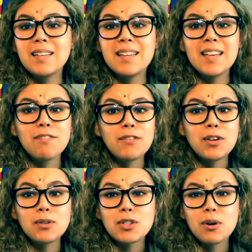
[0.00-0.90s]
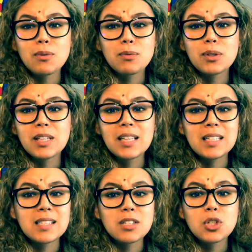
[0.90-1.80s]
If you don't really
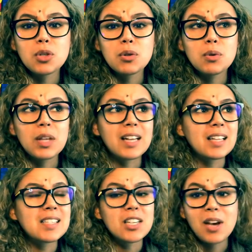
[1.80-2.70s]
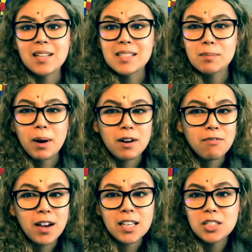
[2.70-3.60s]
listen to, like, let's say you had
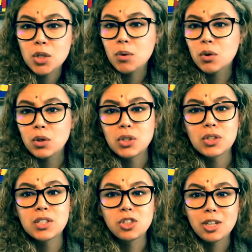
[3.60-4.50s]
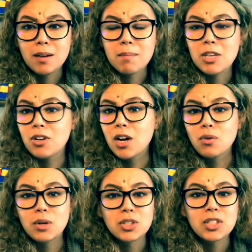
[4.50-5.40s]
Spotify because you were going to the gym and you're not
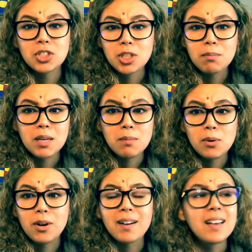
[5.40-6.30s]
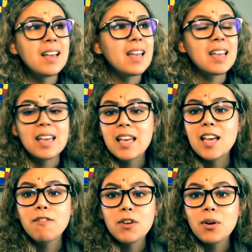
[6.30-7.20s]
going to the gym anymore.
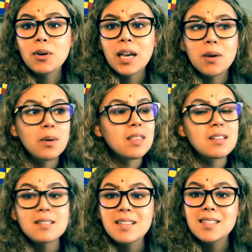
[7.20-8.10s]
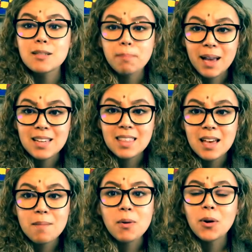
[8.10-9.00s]
If you're okay with it, suspend
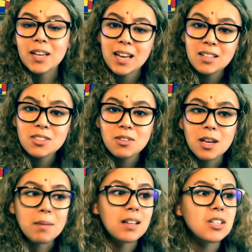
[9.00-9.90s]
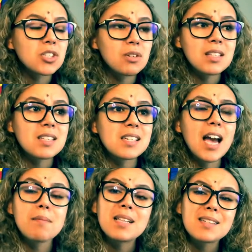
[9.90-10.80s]
them or cancel them, at least during this
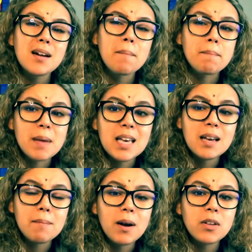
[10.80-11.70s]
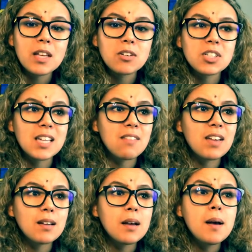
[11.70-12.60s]
time. It's not a big amount that you're
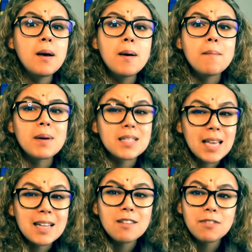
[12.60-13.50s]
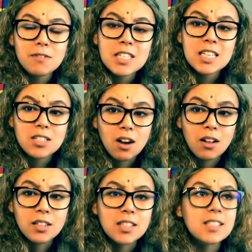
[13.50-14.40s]
saving, but $10 to
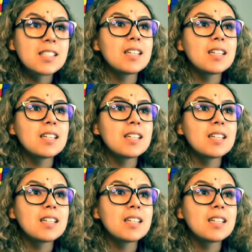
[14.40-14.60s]
$15